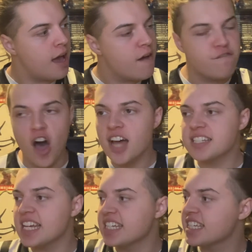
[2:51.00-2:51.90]

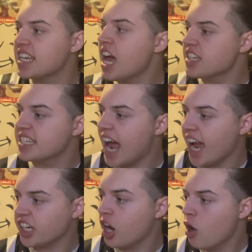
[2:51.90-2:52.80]
versus
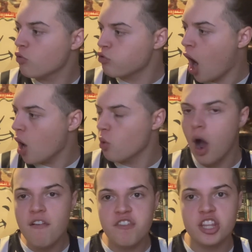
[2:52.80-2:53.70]
Zac Rowe
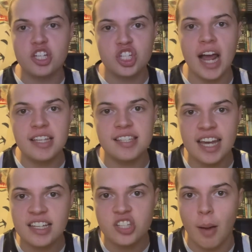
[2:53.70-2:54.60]
for the
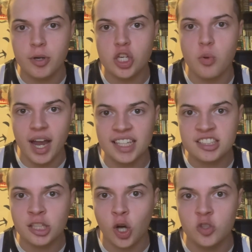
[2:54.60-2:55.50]
JTW
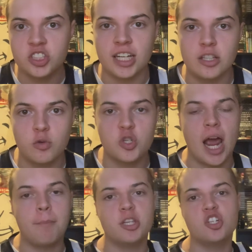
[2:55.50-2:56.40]
Intercontinental
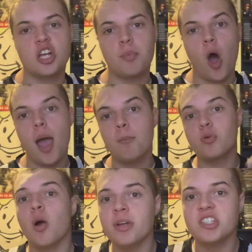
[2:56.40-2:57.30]
Championship. I am
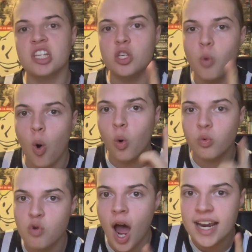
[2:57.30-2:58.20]
promising you all
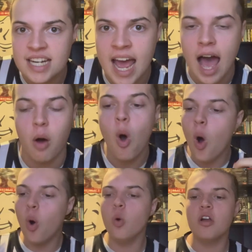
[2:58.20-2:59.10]
right
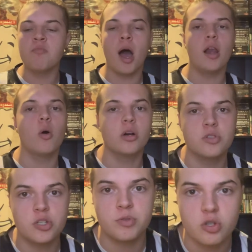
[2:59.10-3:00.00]
now, all of my loyal
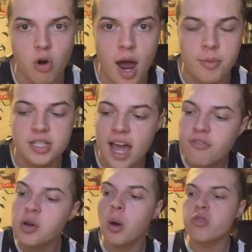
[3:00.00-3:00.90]
subscribers,
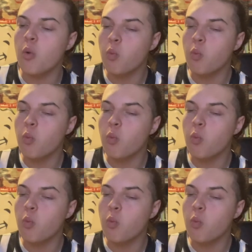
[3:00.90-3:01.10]
everyone that